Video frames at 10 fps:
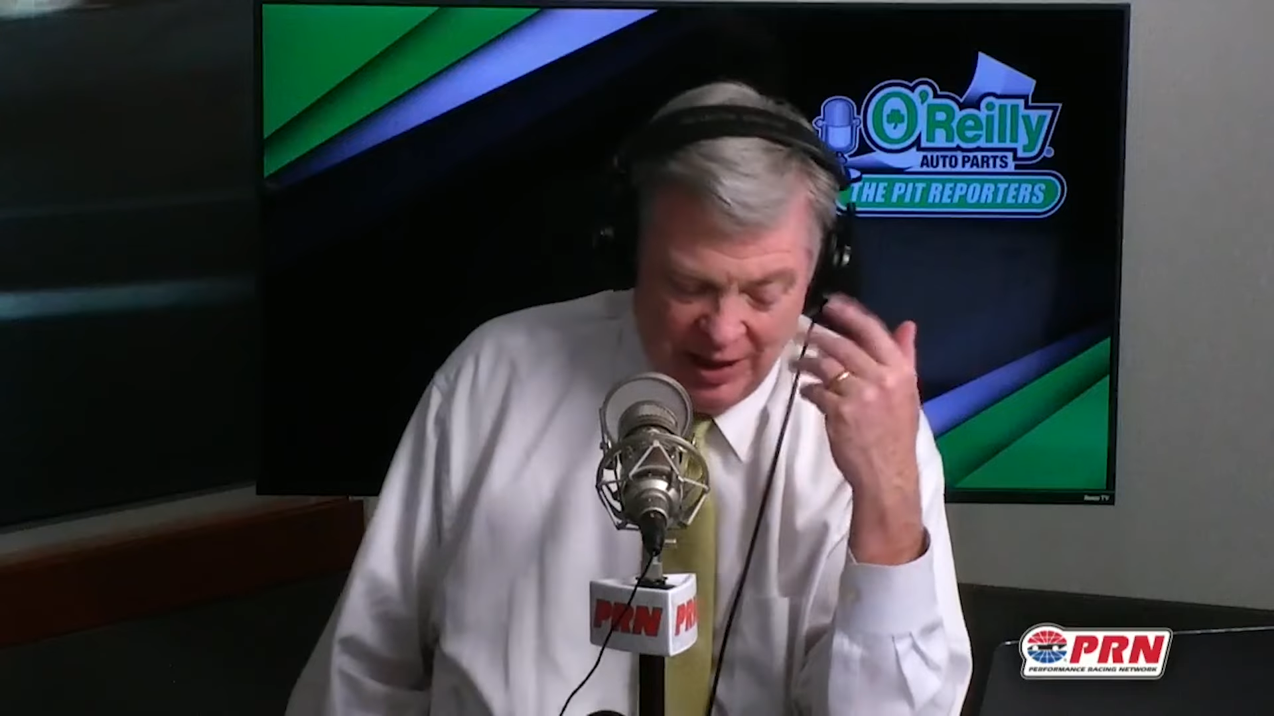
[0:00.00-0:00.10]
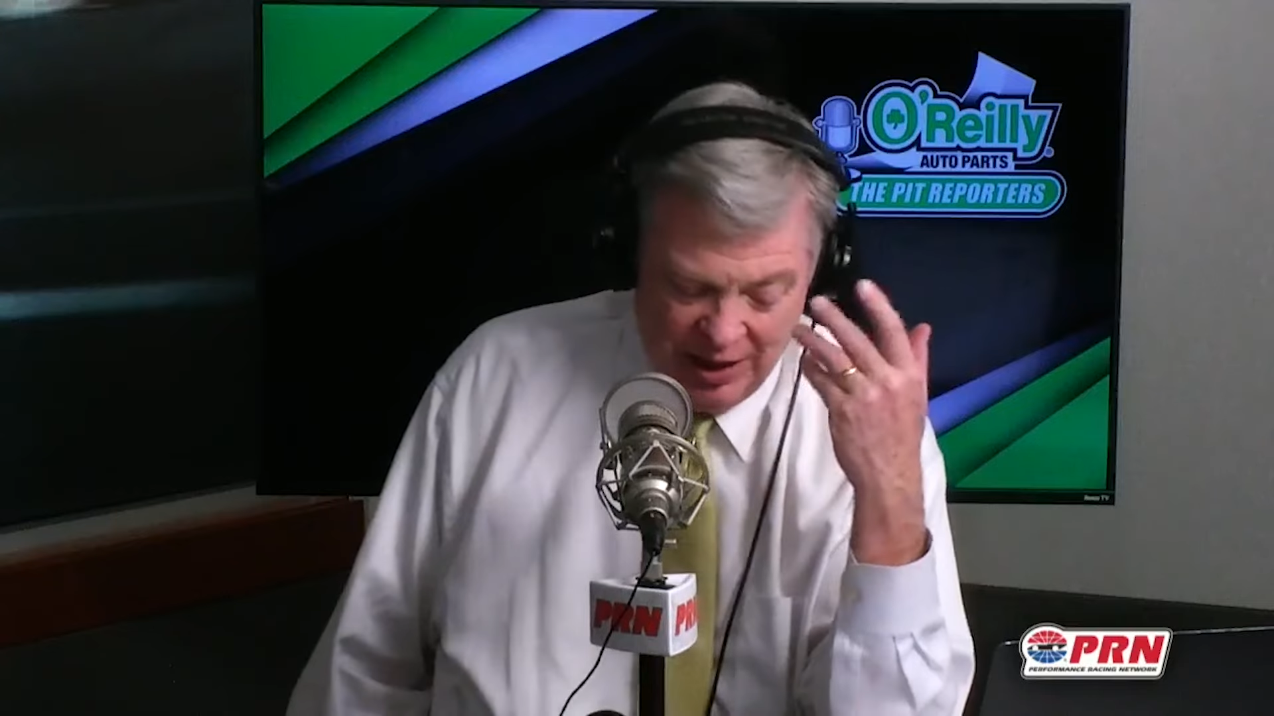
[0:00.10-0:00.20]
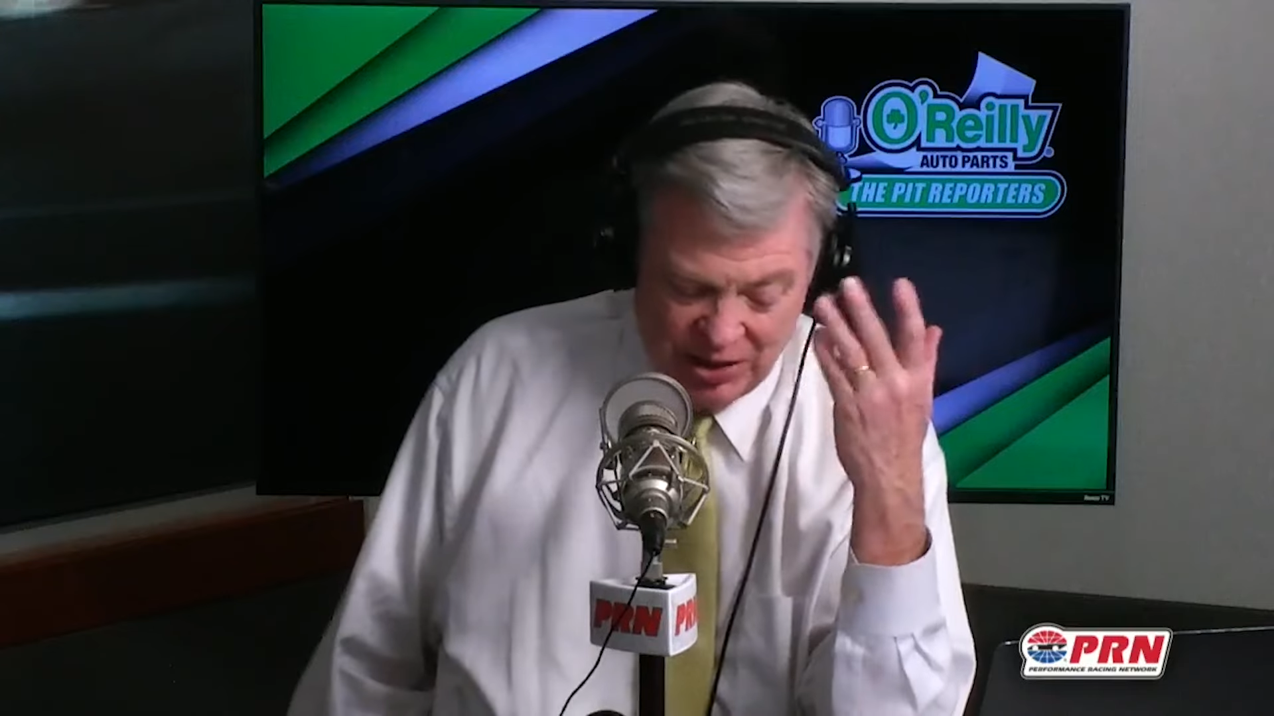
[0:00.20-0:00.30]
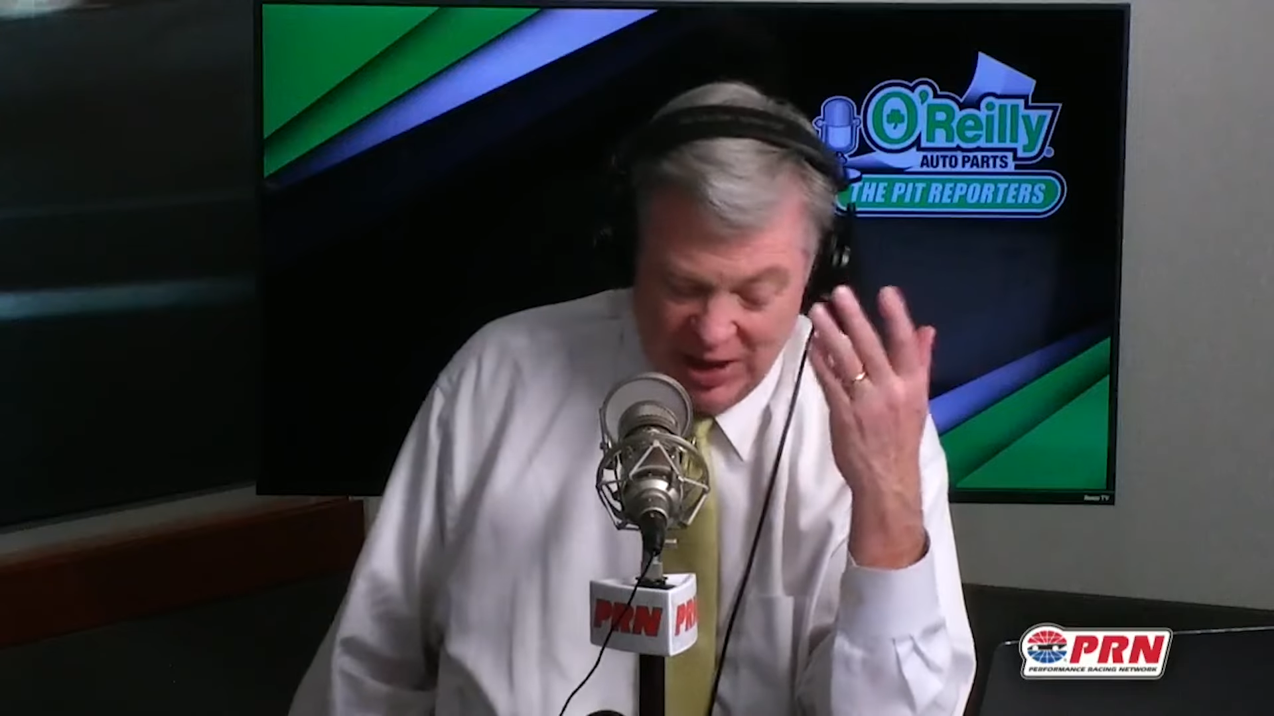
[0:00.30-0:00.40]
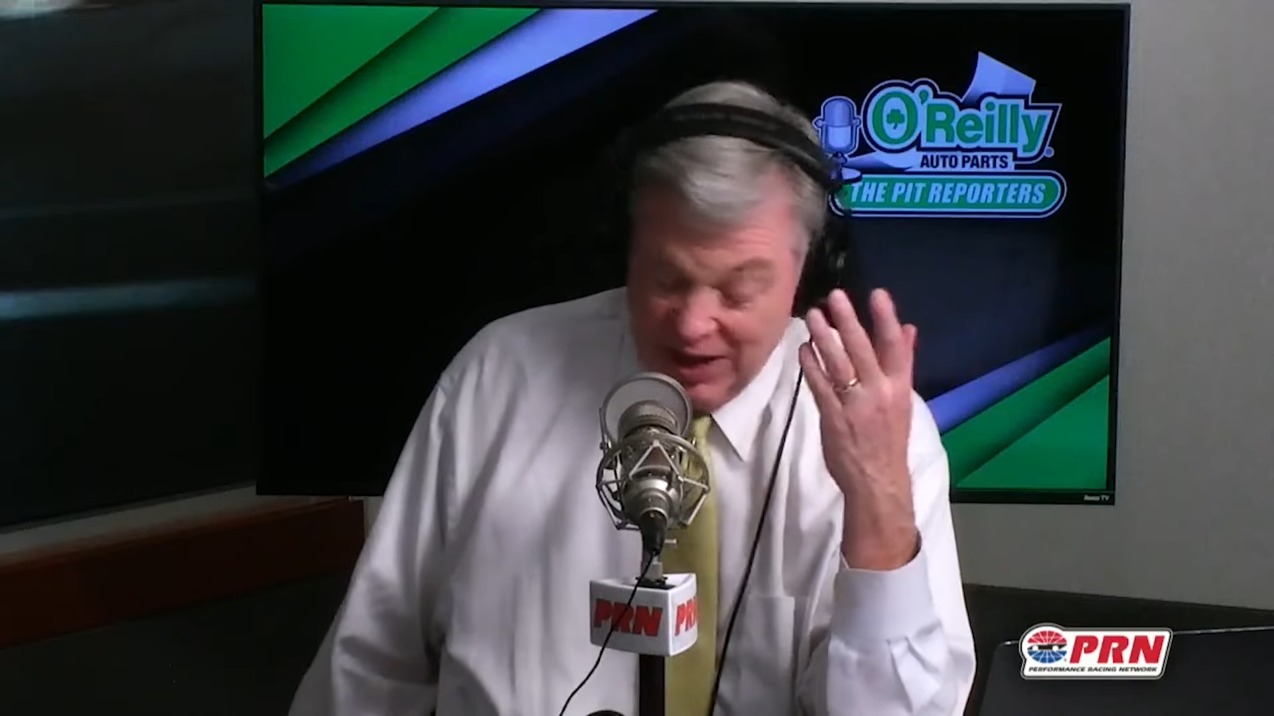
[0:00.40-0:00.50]

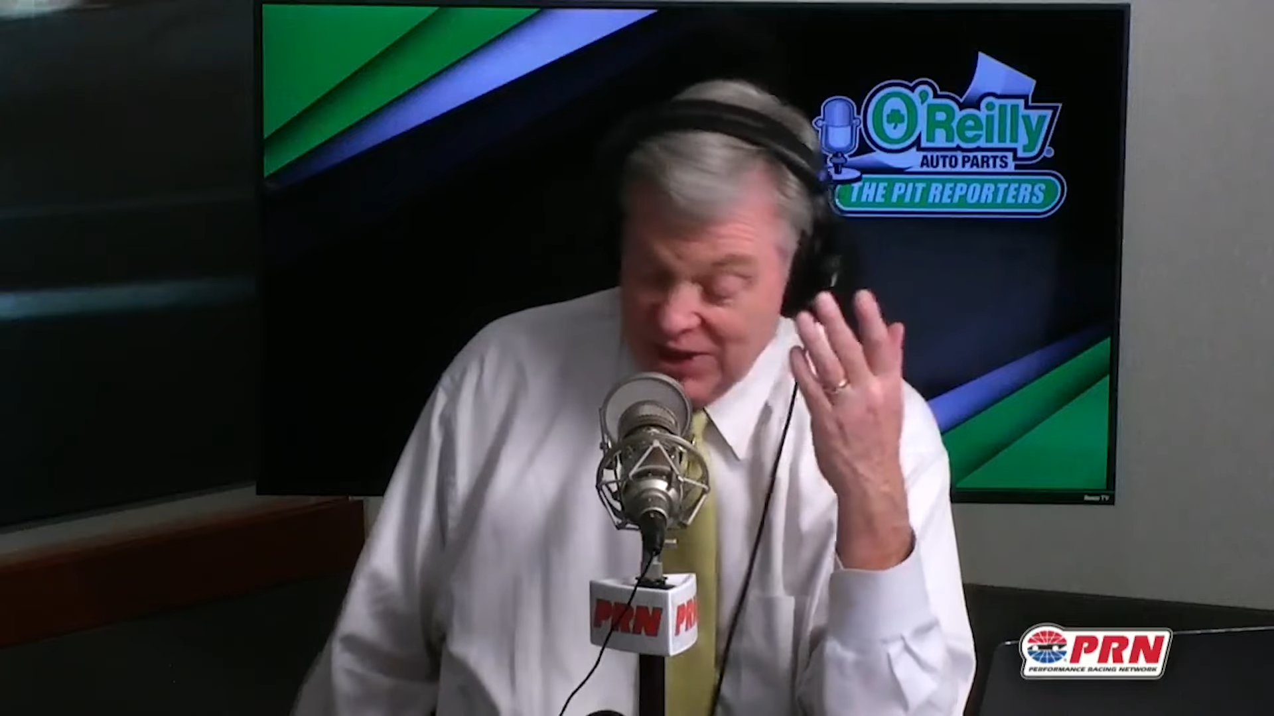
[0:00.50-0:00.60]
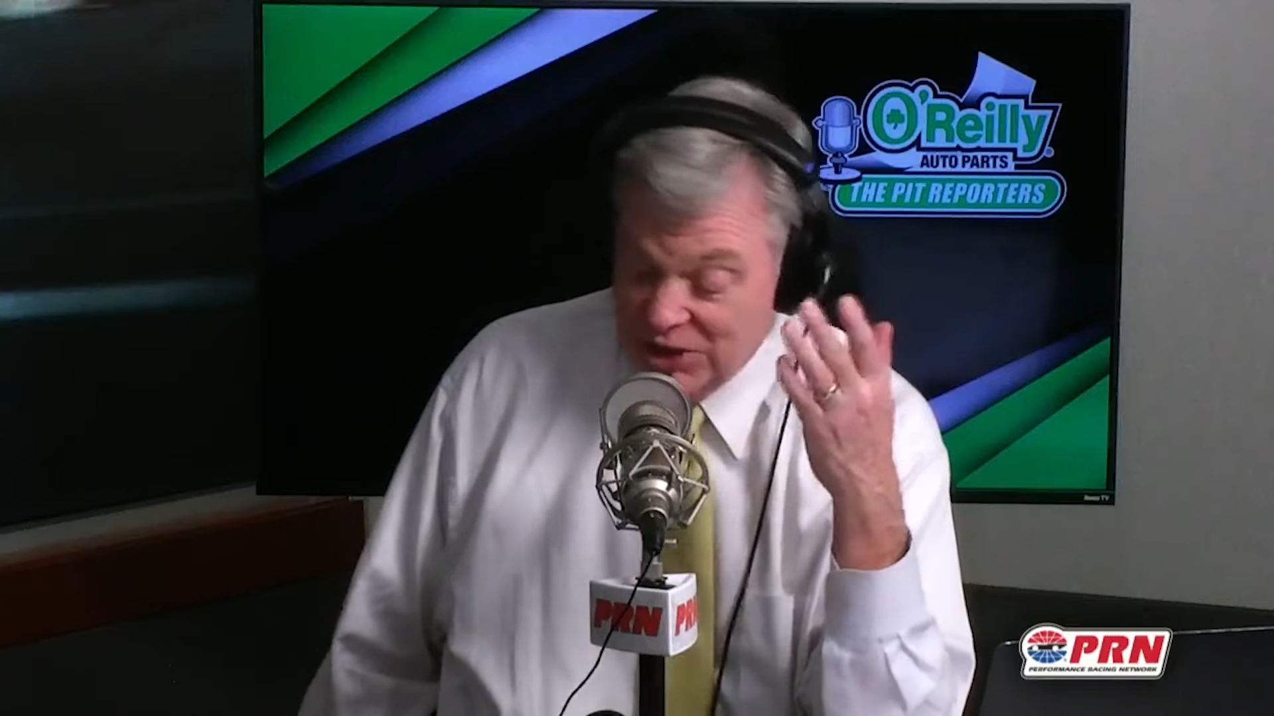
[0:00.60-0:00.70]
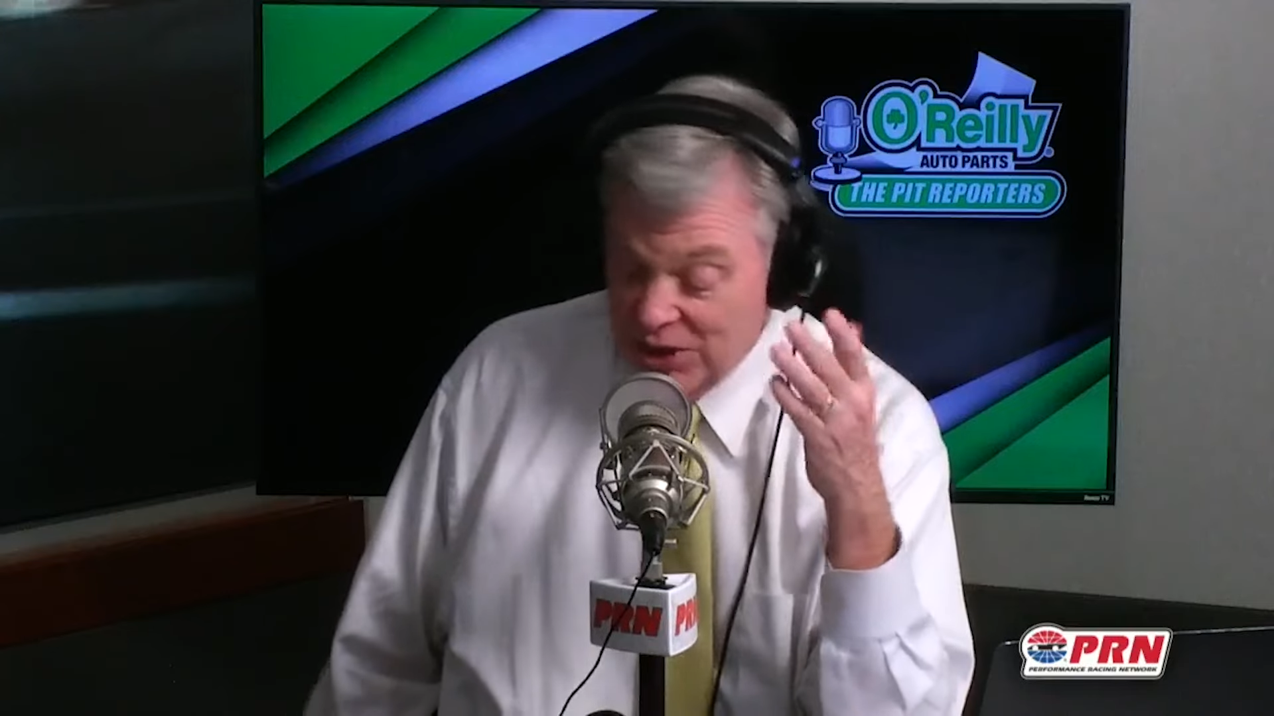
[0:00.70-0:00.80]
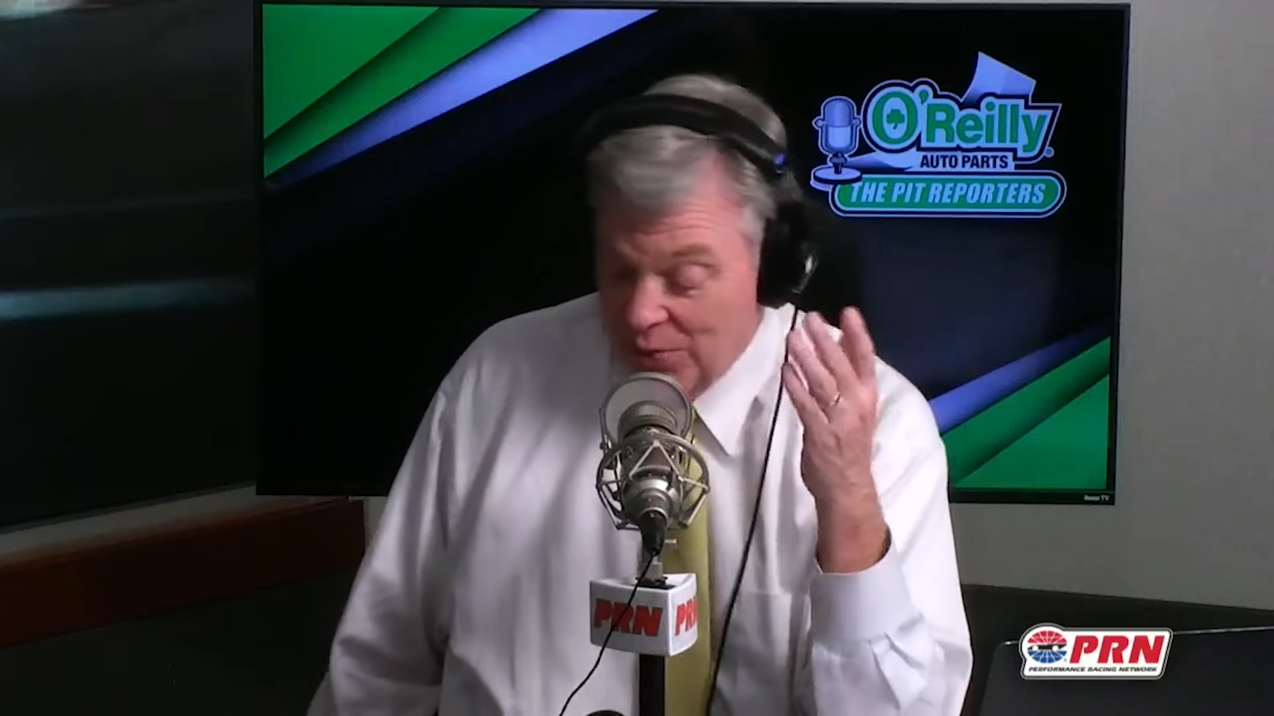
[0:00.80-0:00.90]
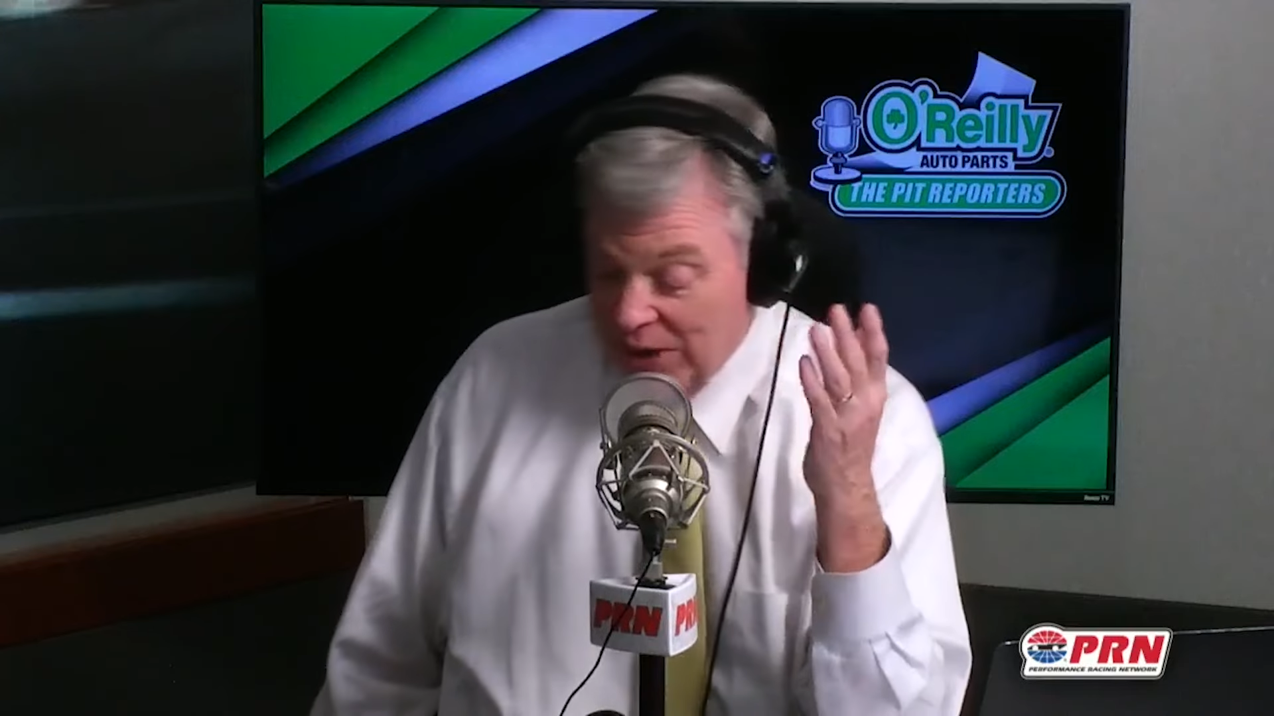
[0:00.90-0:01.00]
Zach, he said